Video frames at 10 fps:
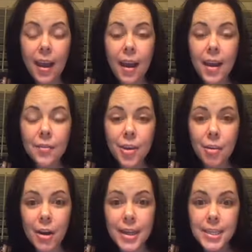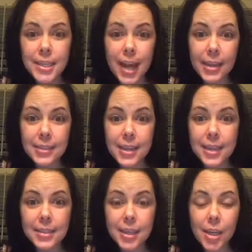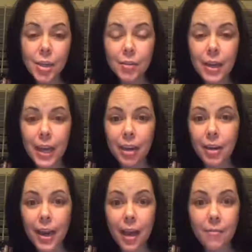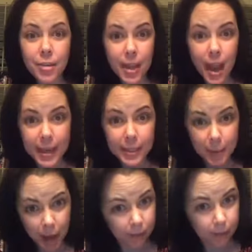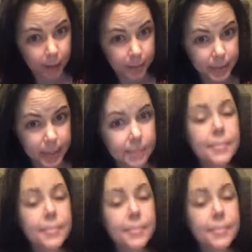If you are in Texas and you are gearing up for the ice apocalypse,